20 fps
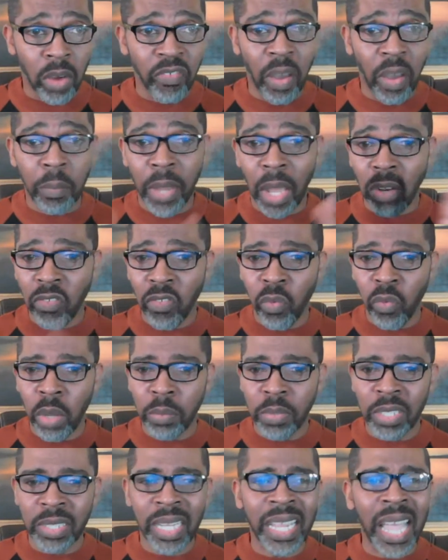If I'm not
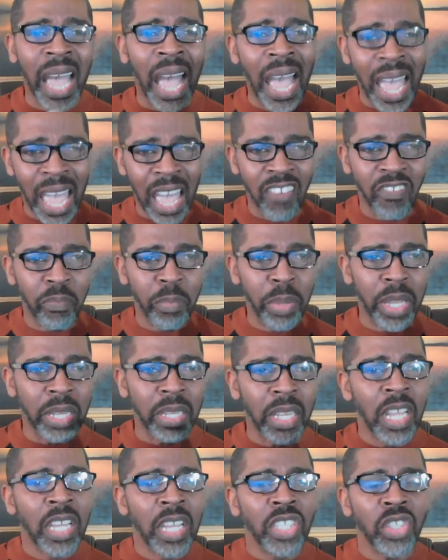overwhelmed today, I have been.